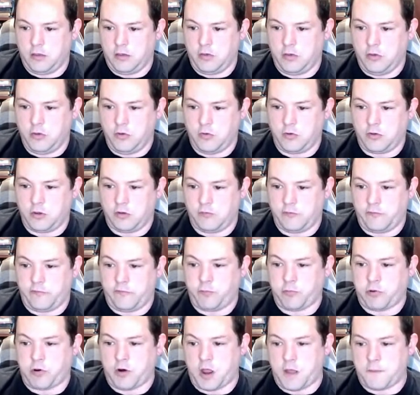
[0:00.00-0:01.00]
you can
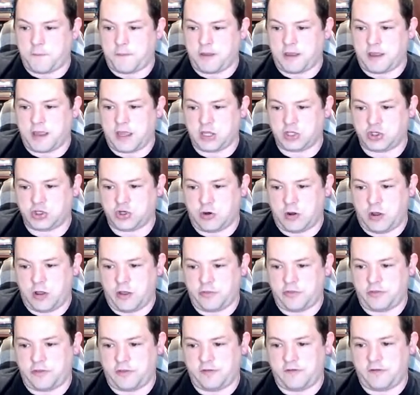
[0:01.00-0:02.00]
propagate your
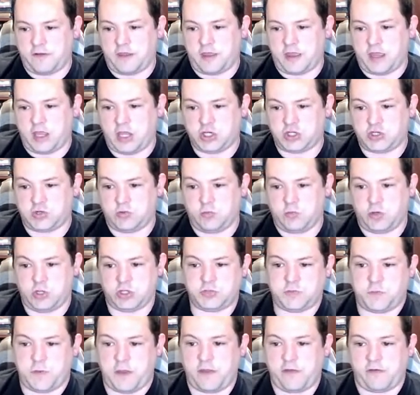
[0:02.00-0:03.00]
authentication,
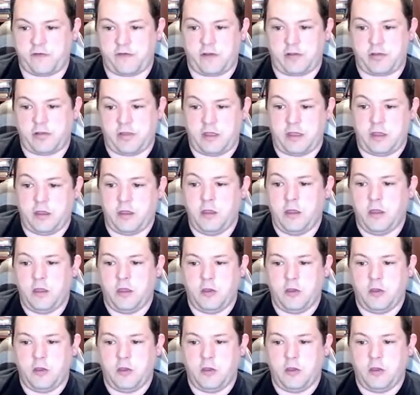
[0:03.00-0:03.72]
which basically